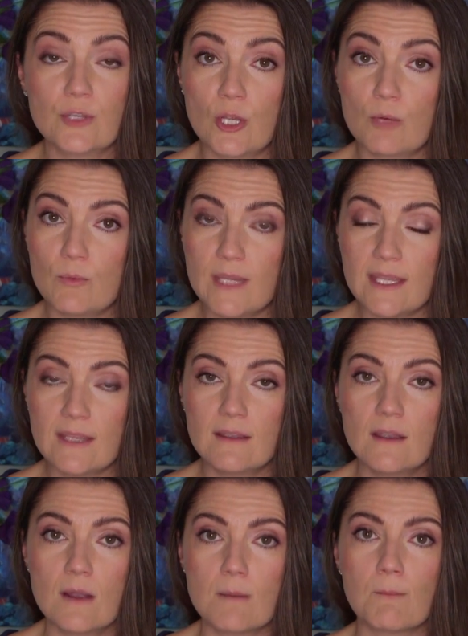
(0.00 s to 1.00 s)
You know, we
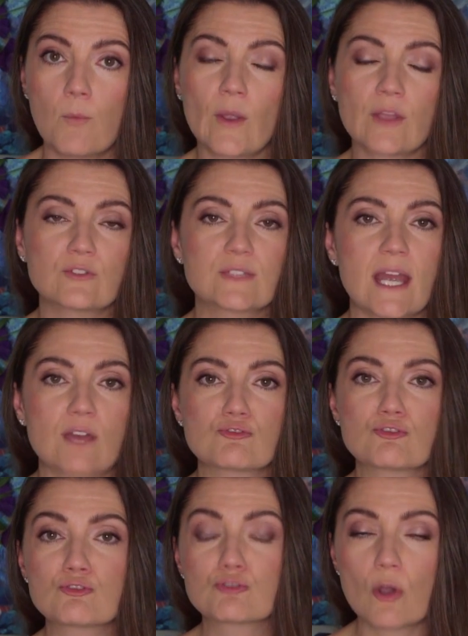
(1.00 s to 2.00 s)
boil down
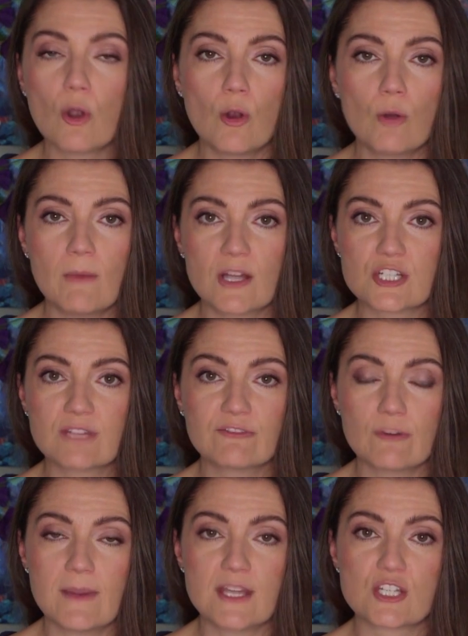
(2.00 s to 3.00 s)
so much
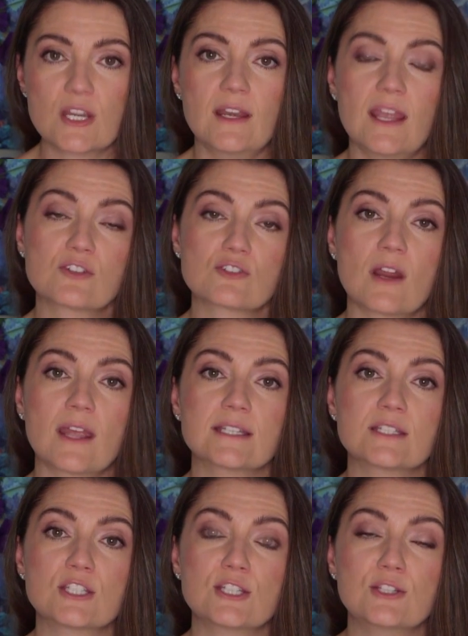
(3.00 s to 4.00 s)
information and try
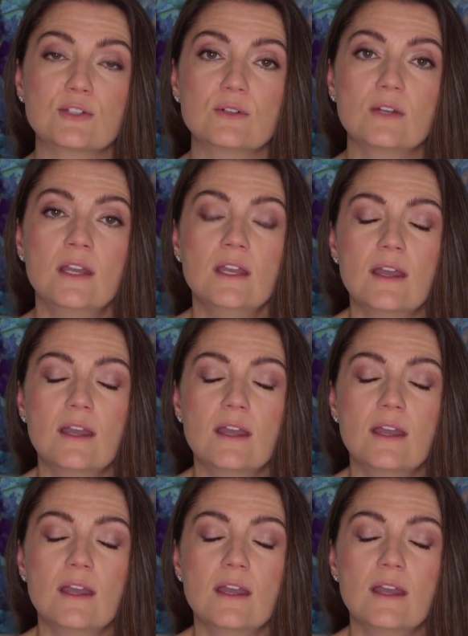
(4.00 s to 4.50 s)
to